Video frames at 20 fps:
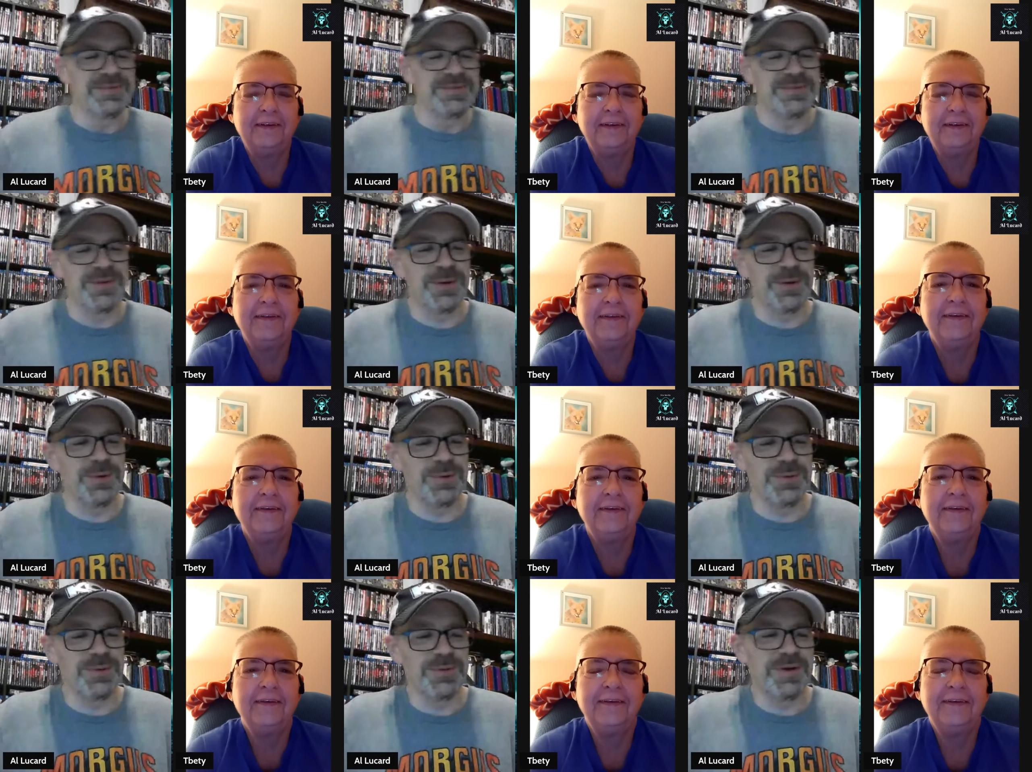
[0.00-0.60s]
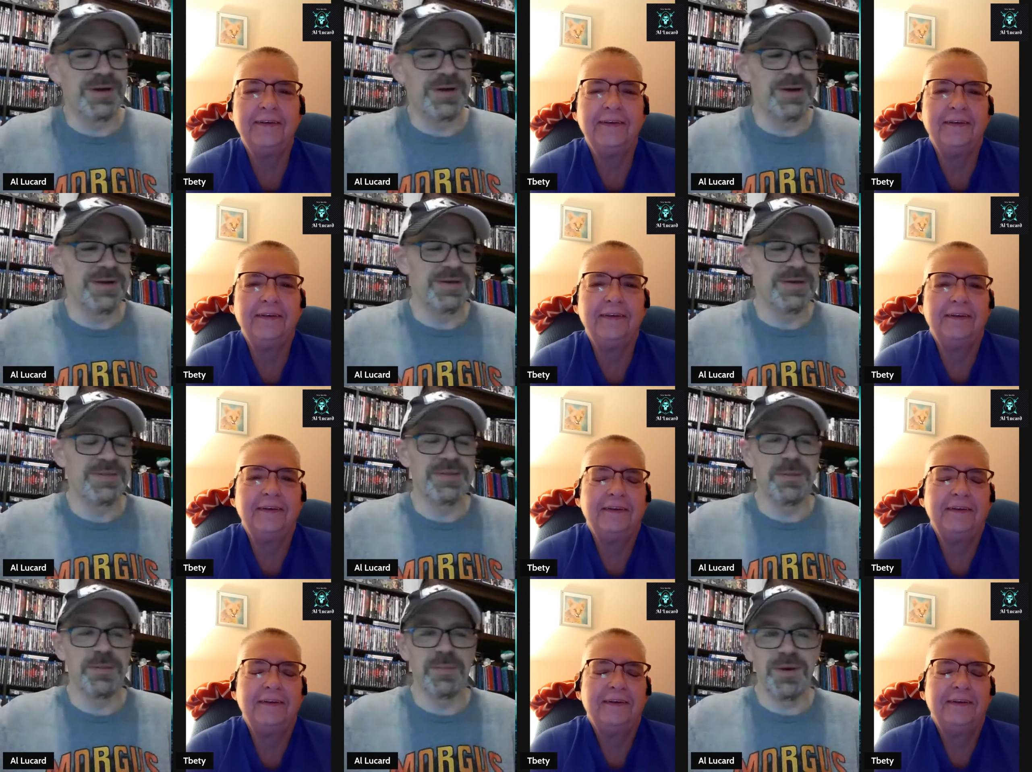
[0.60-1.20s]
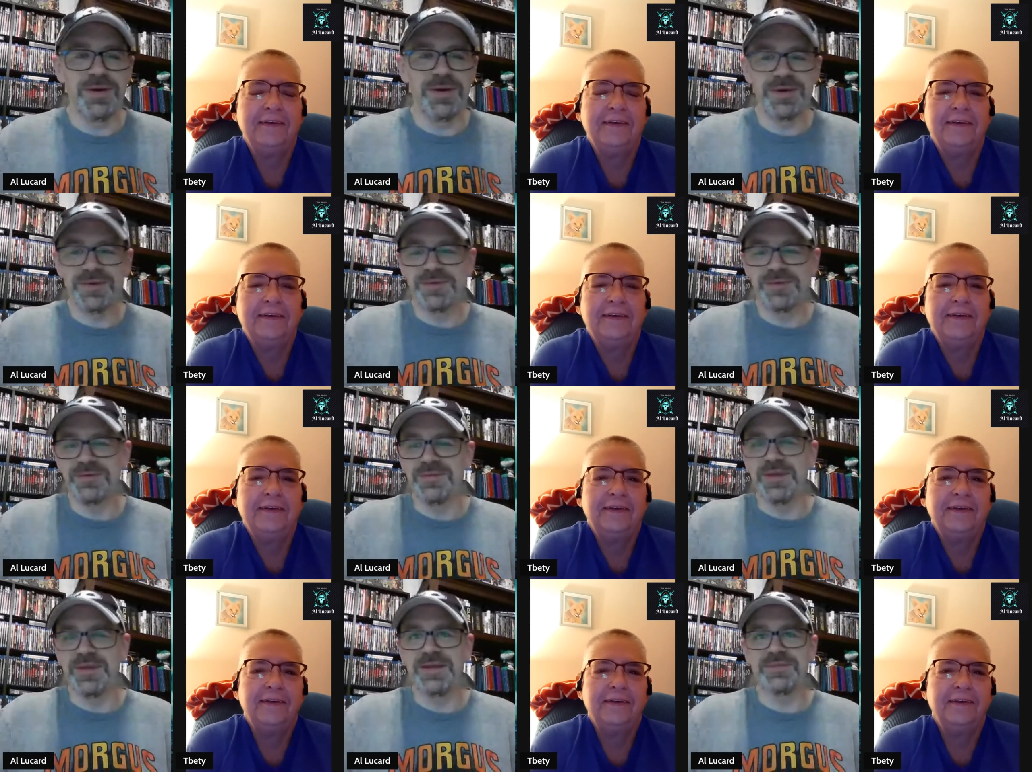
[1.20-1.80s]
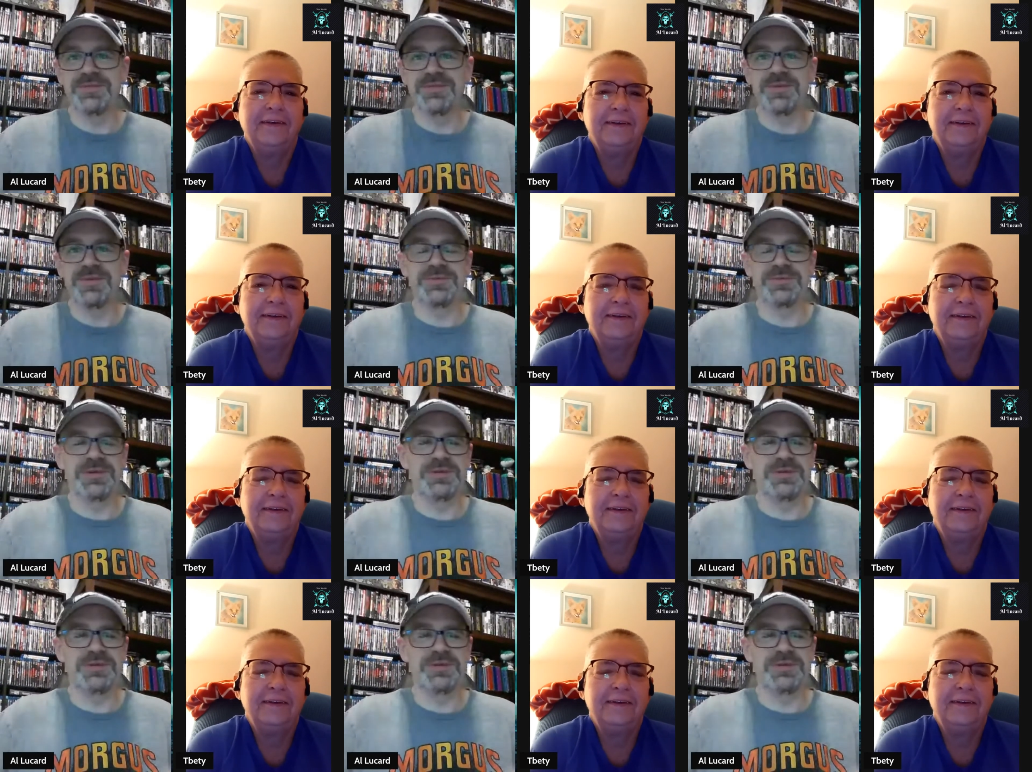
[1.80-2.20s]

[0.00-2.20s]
Speaker 1: So uh, the monk then starts